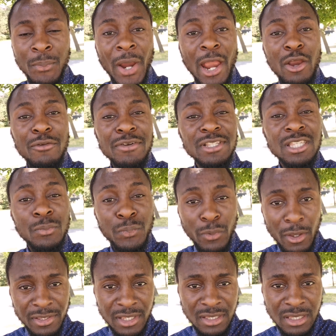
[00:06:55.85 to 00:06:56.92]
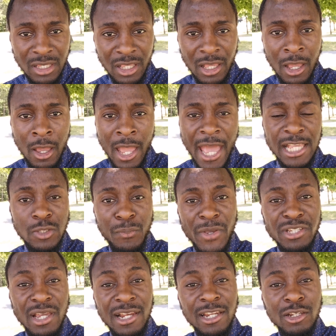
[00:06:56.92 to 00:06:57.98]
Priority processing,
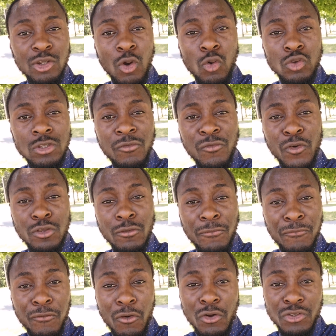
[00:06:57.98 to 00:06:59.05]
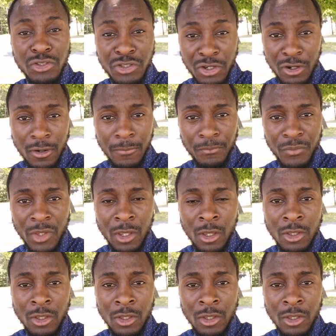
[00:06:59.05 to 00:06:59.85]
especially those for the fourth term,